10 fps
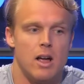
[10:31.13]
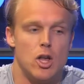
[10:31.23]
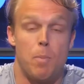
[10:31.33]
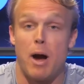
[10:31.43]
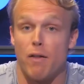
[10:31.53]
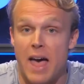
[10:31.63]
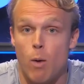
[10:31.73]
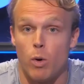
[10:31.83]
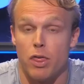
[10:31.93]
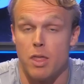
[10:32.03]
You pair that
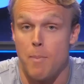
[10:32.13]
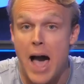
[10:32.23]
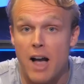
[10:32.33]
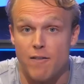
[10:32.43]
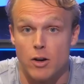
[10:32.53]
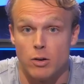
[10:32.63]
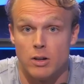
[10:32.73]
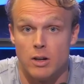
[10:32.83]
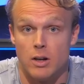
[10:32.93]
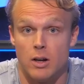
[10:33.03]
with the backfield,
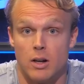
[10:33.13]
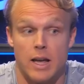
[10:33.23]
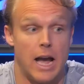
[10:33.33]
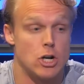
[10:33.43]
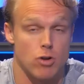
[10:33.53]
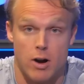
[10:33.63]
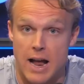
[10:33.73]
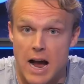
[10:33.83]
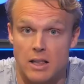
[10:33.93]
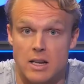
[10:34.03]
Kaytron
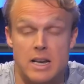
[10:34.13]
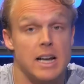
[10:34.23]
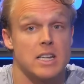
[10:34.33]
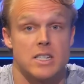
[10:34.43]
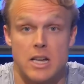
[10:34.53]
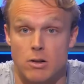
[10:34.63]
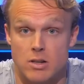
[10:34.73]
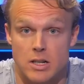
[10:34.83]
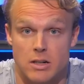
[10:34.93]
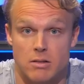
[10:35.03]
Allen, Nick
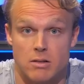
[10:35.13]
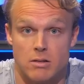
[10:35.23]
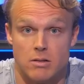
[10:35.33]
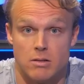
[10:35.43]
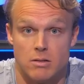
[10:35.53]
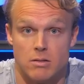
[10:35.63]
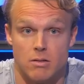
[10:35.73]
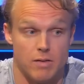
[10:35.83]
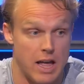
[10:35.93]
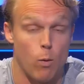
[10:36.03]
Singleton.
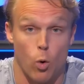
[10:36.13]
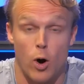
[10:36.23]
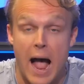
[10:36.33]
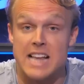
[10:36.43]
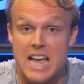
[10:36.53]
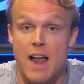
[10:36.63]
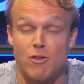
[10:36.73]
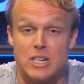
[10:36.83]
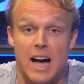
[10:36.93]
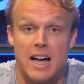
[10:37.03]
They were as
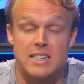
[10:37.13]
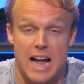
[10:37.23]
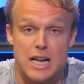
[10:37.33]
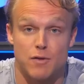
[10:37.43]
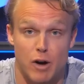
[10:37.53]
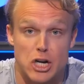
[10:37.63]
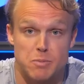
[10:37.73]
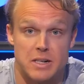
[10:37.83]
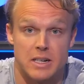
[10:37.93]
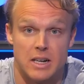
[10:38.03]
advertised as
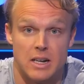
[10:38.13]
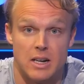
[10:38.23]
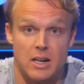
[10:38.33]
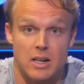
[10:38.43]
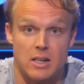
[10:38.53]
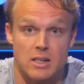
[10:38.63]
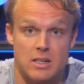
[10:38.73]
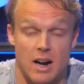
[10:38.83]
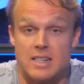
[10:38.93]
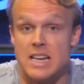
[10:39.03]
freshmen.
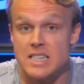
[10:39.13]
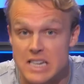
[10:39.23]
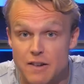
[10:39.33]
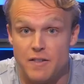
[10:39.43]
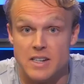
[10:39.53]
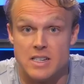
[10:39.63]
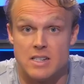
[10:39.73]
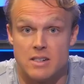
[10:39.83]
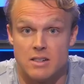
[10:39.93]
Dante Cephas,